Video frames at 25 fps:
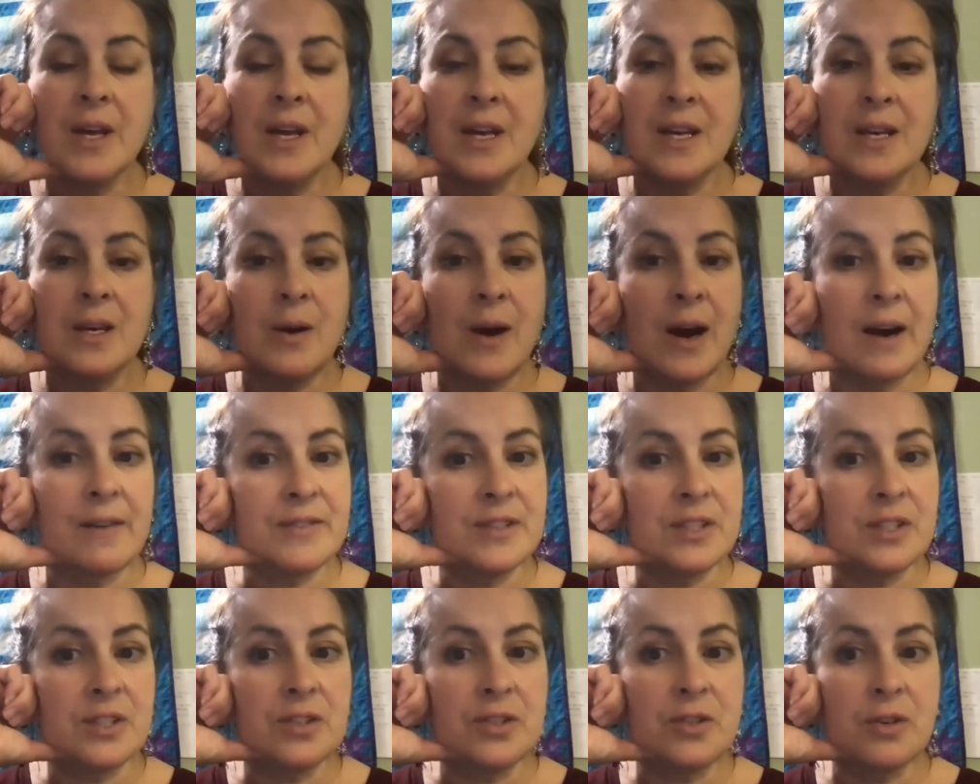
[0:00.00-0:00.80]
you have
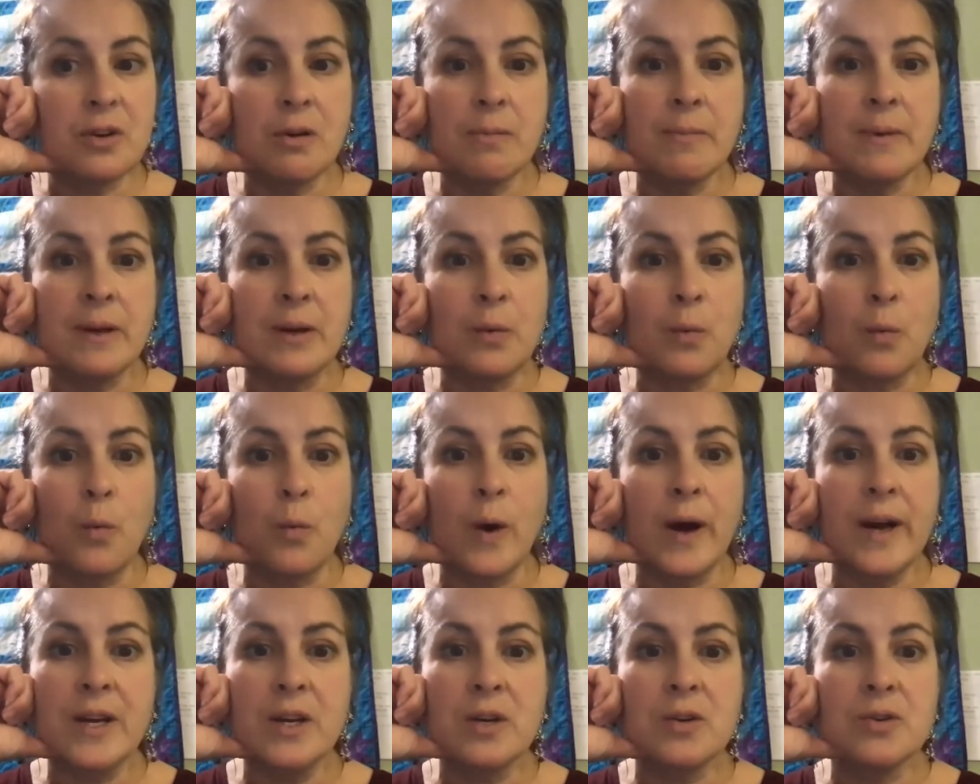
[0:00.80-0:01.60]
to determine
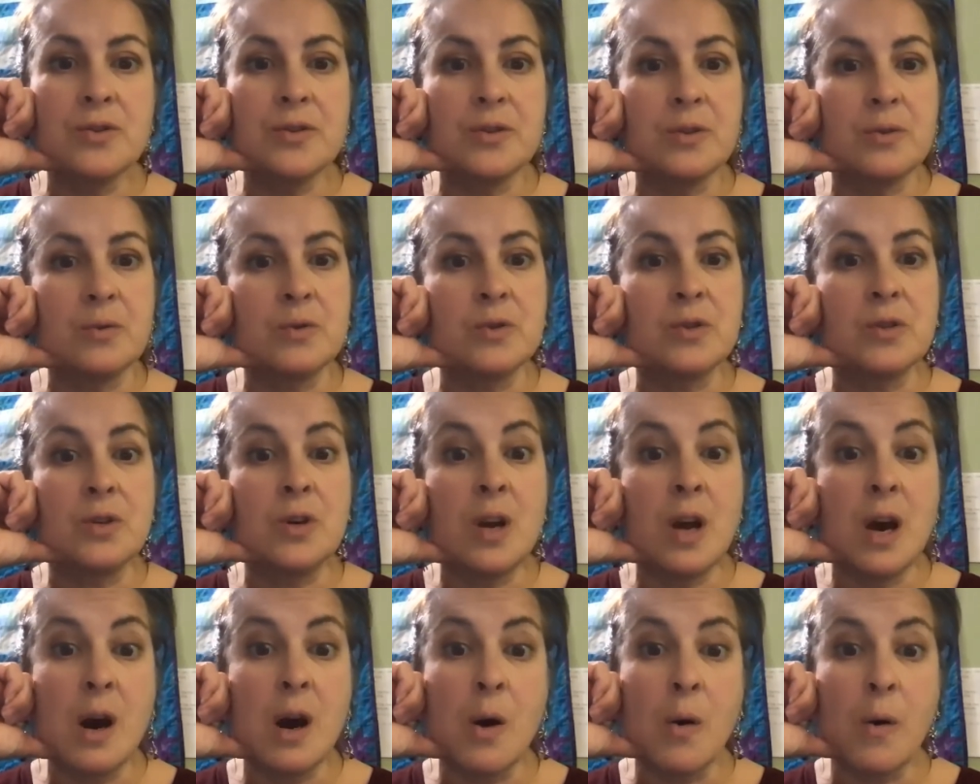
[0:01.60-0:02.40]
what your students
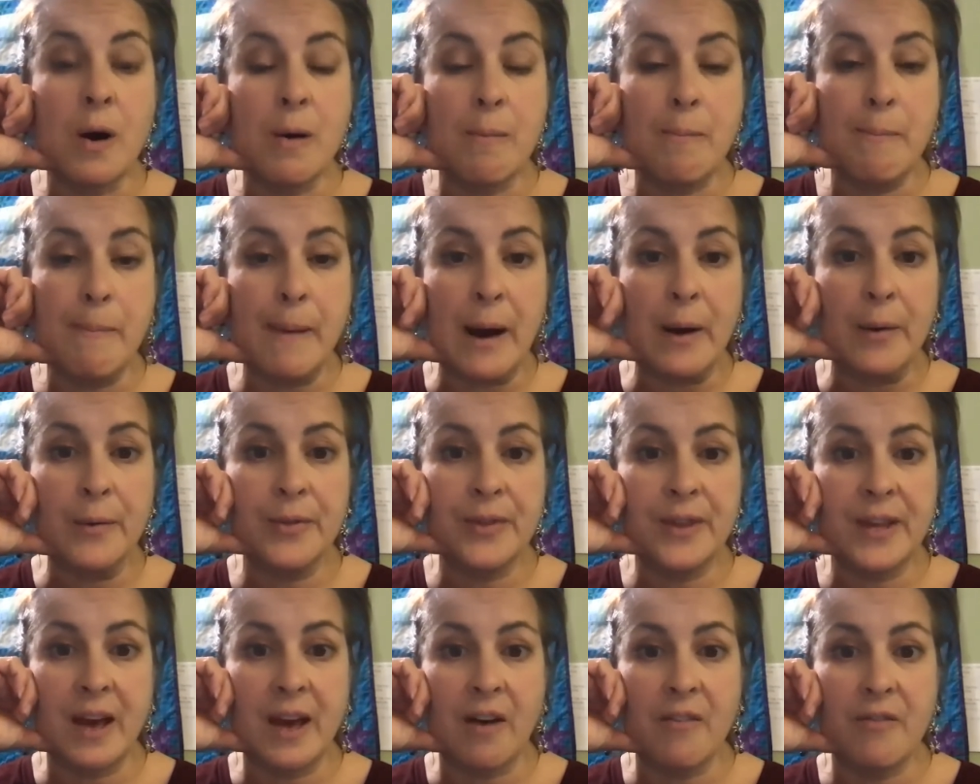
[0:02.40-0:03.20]
know about
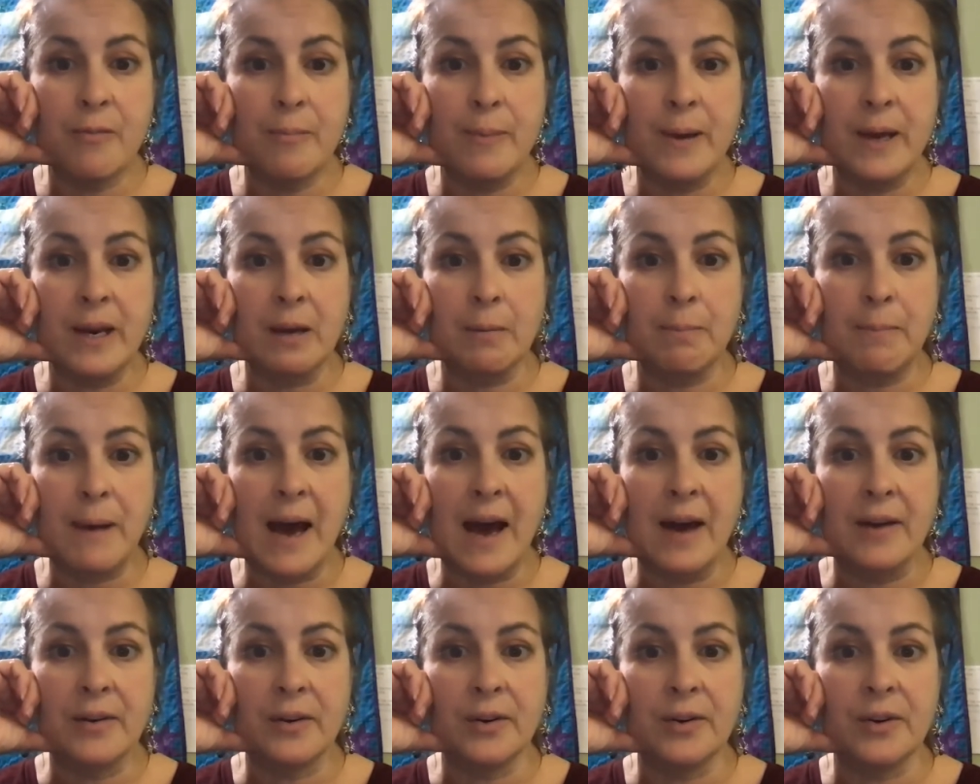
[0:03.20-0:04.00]
the alphabetic
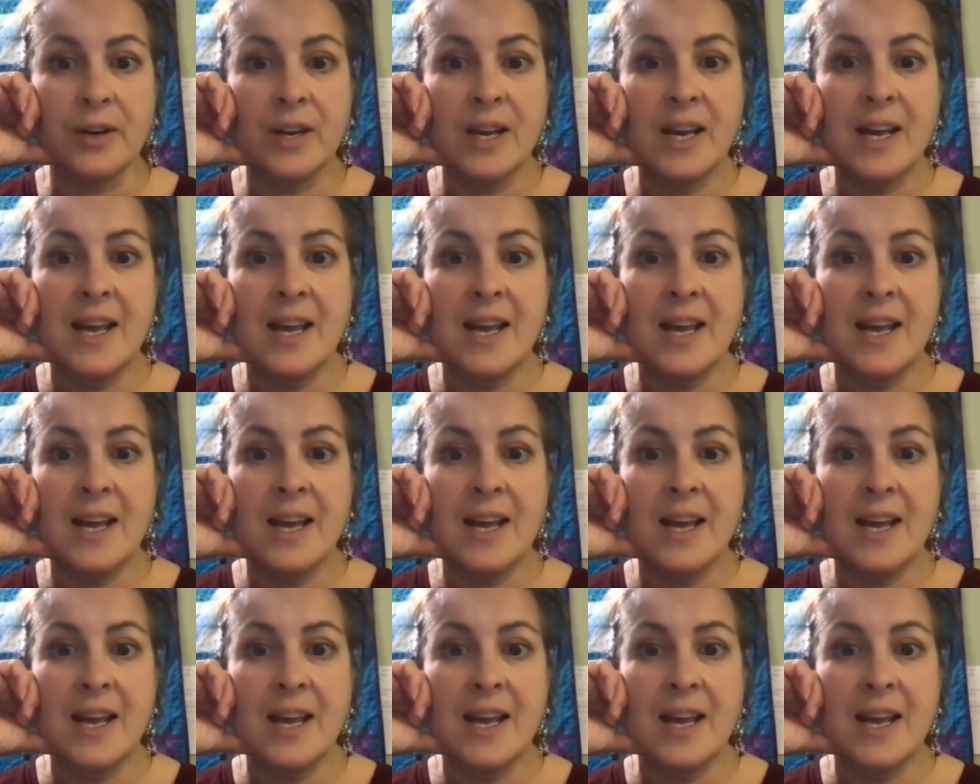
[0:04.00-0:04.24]
pattern